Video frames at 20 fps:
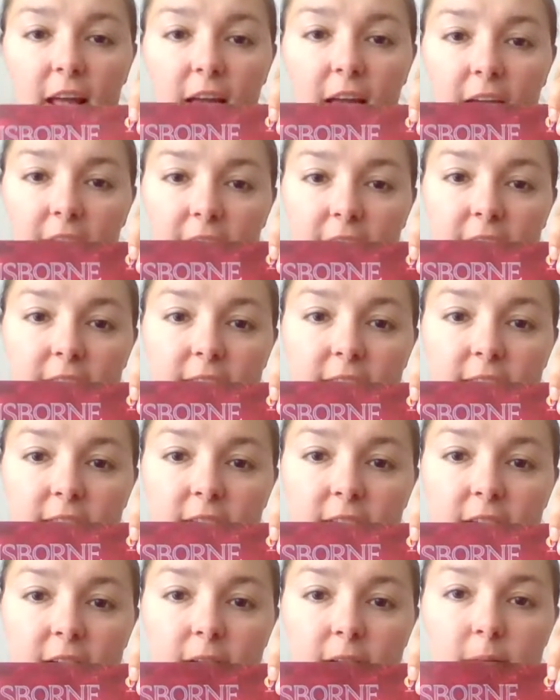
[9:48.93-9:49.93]
And
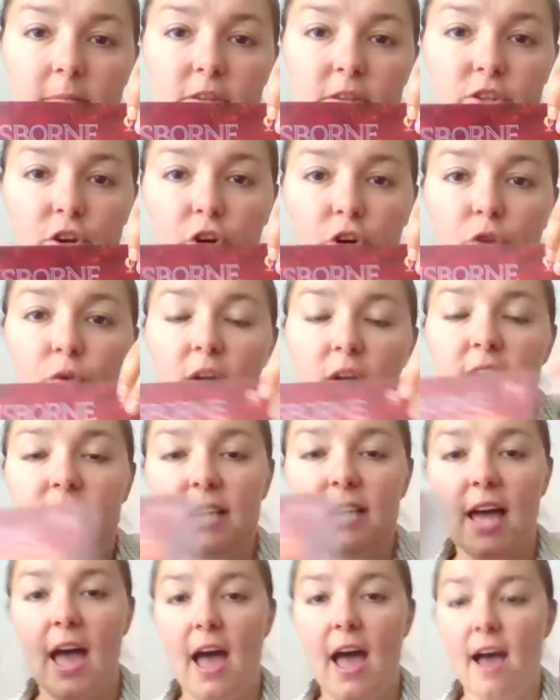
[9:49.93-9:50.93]
these are great to
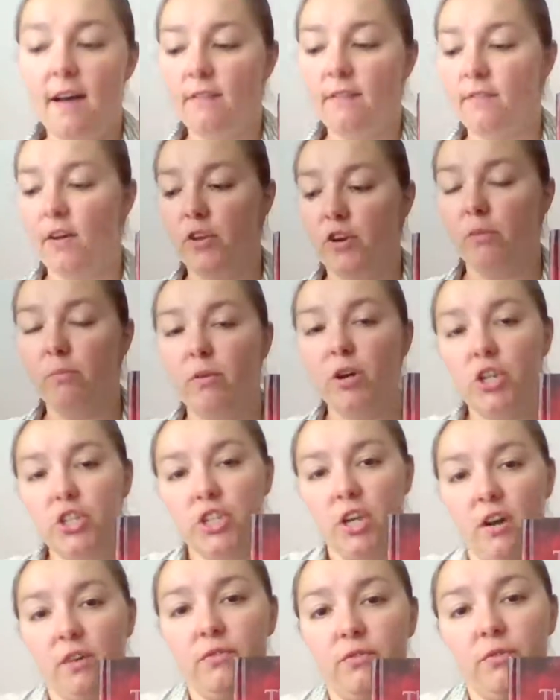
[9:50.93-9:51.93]
have on your
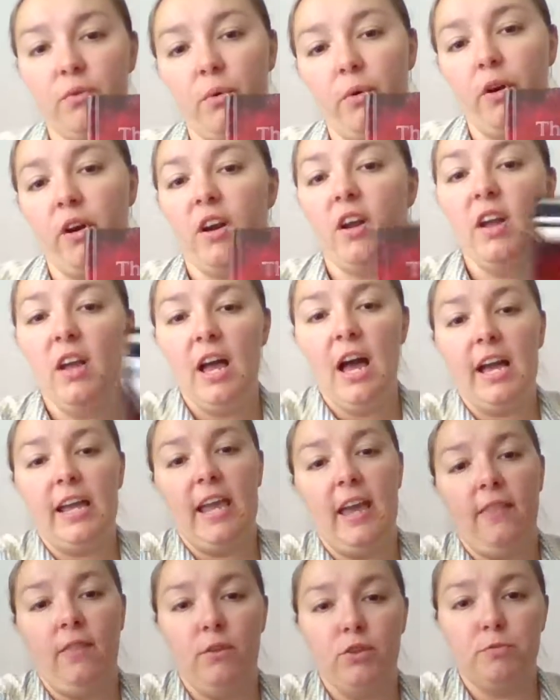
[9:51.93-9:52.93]
bookshelf for,
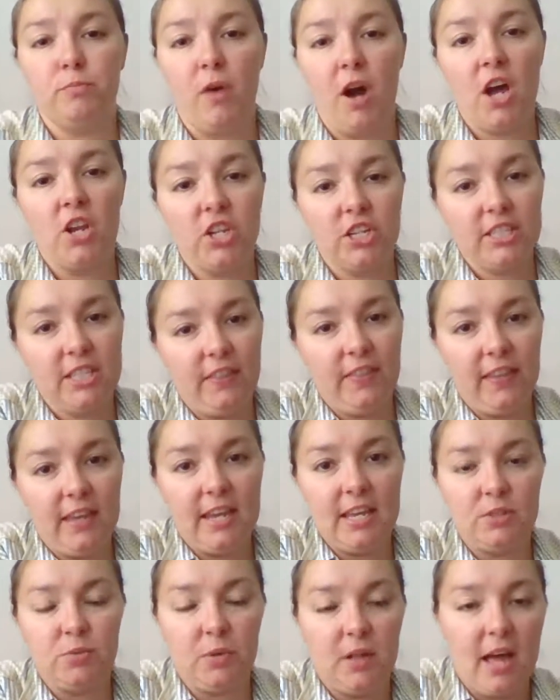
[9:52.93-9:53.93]
again, those projects that the
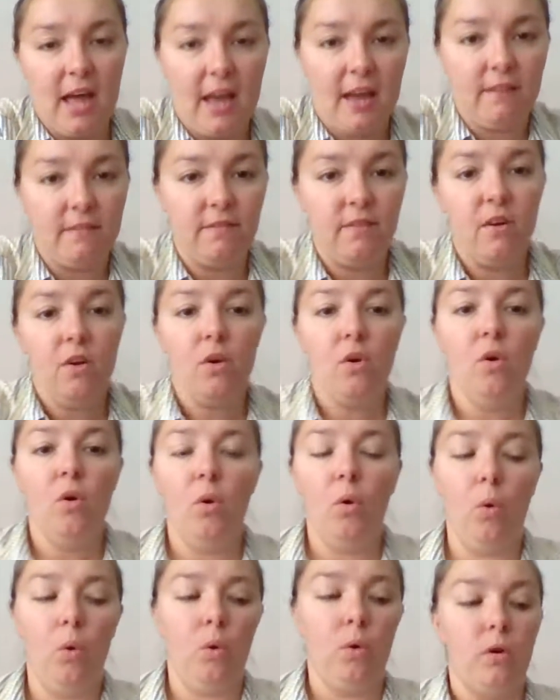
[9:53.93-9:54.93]
kids will have,
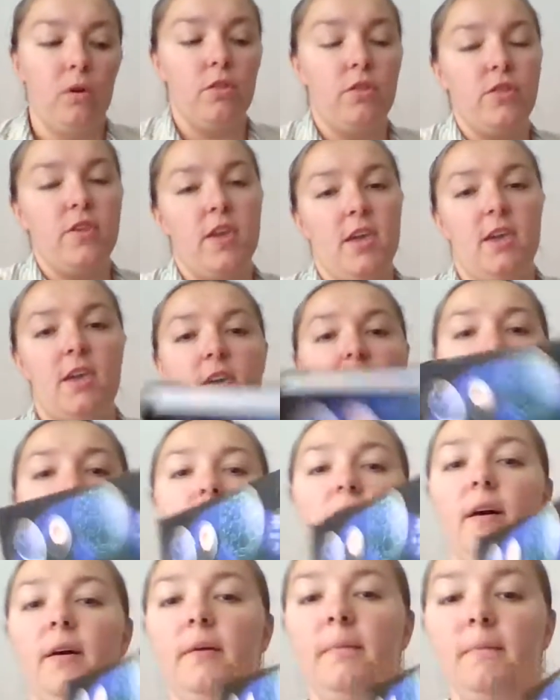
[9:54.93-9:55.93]
or the
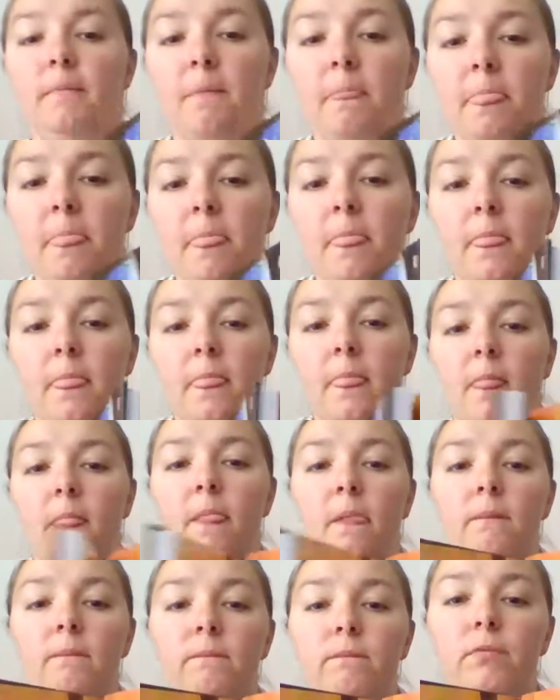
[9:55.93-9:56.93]

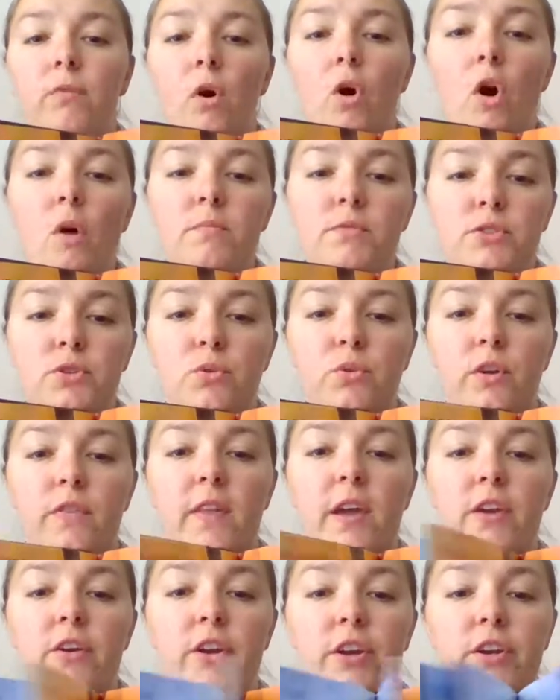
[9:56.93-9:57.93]
the homeschooling
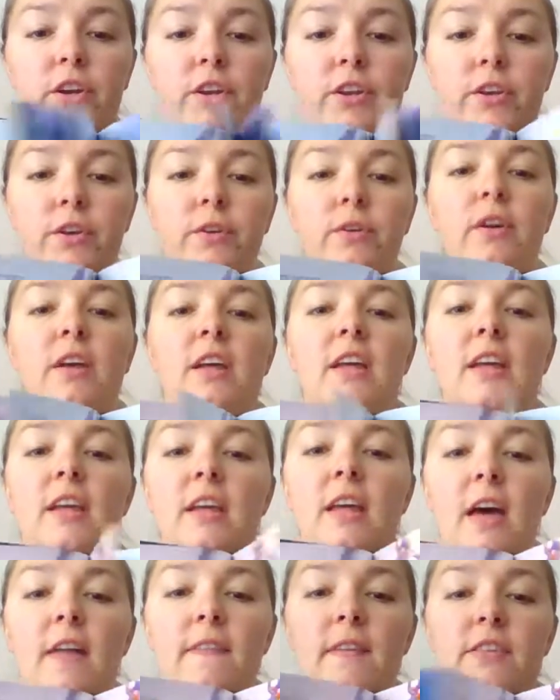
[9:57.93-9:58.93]
that you're going to do.
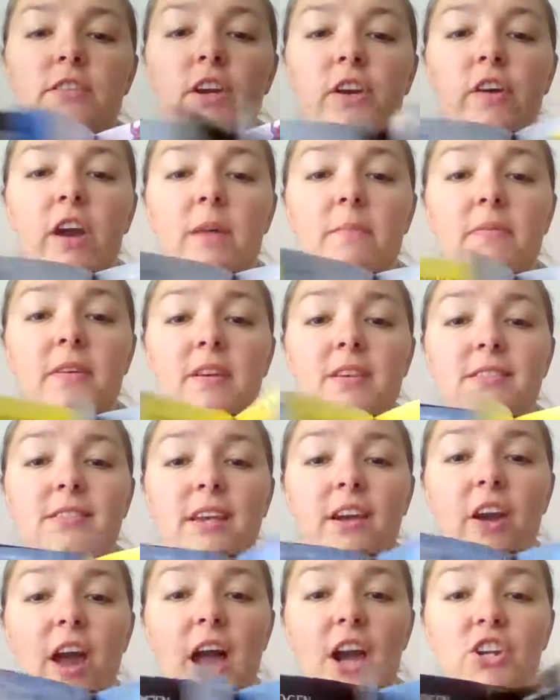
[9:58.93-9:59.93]
And these are great because they
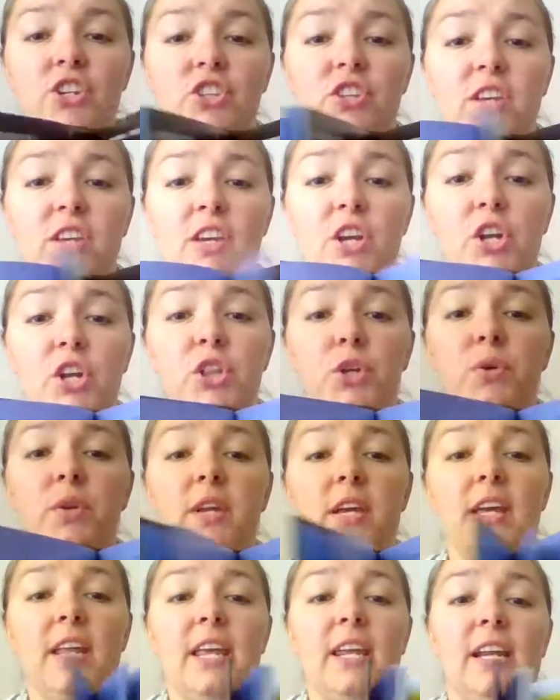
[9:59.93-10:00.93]
are actually
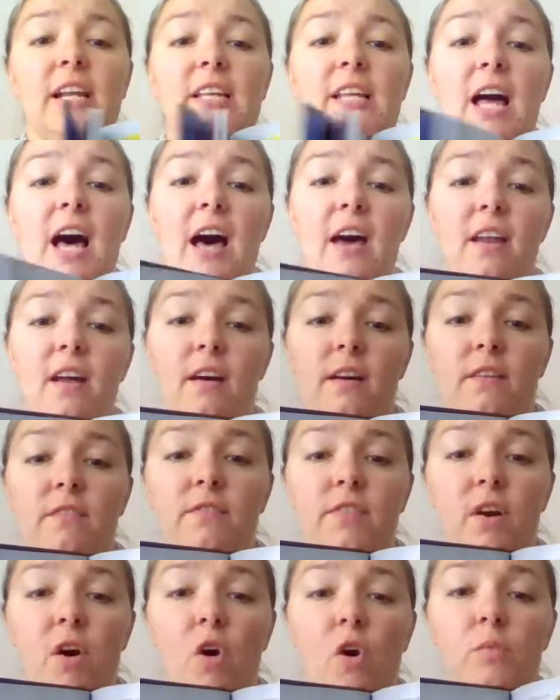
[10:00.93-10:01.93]
included in a lot of
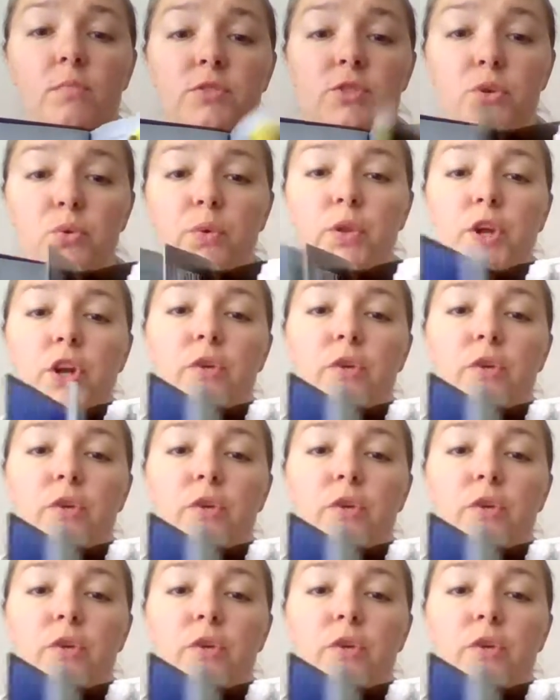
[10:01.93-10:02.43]
the homeschooling